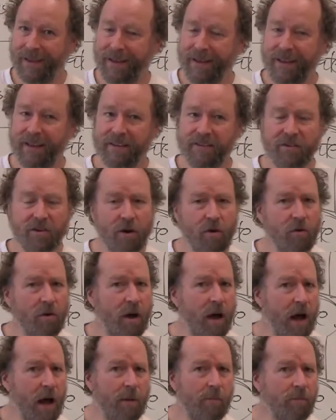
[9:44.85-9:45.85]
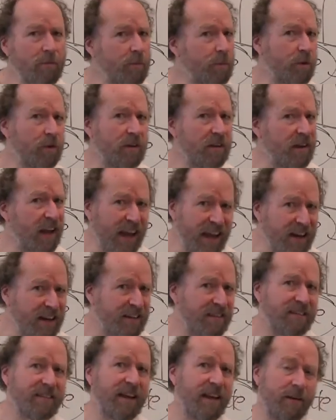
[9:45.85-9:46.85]
There's no comparable
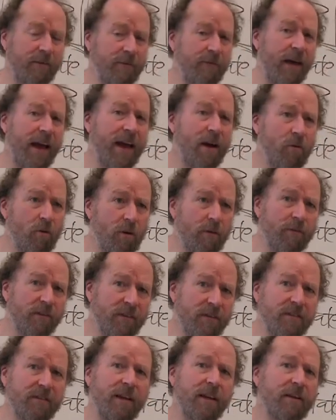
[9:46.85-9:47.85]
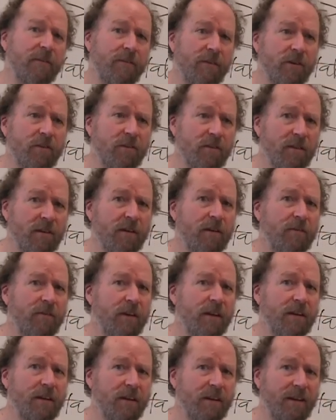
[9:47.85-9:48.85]
data set for how often state officials
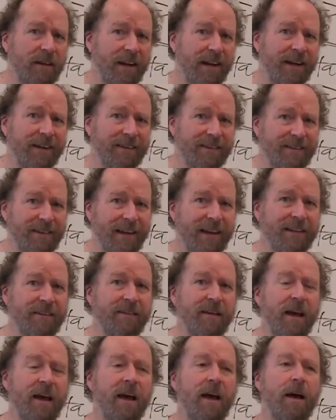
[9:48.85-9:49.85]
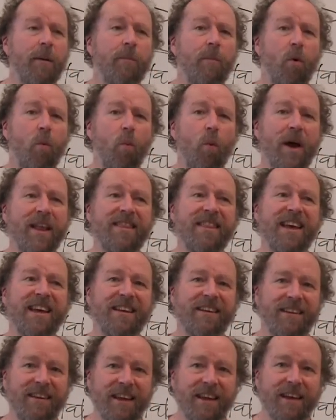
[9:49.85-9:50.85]
intervened in the United States, but when they
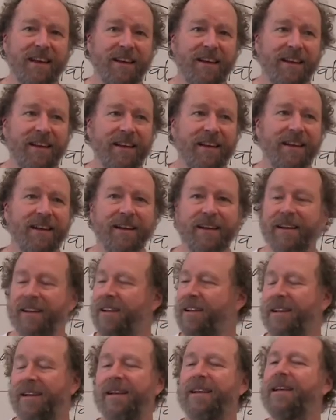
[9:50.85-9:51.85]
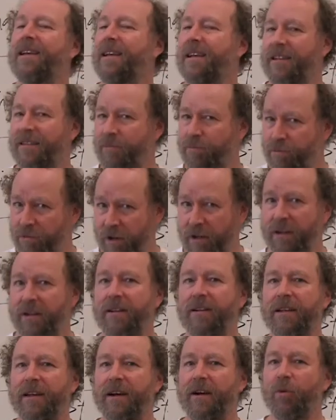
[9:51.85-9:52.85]
did, it's pretty
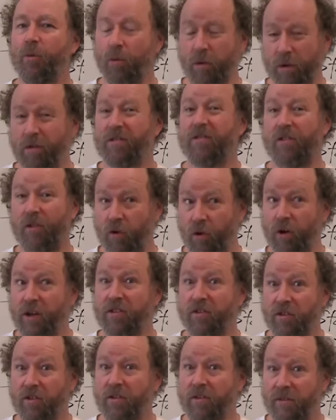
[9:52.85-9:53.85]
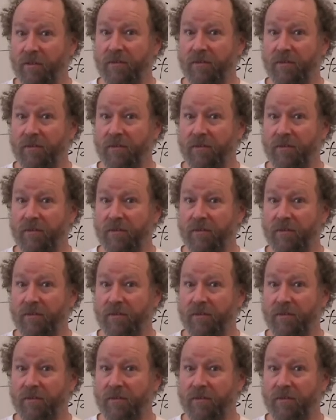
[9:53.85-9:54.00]
clear workers lost.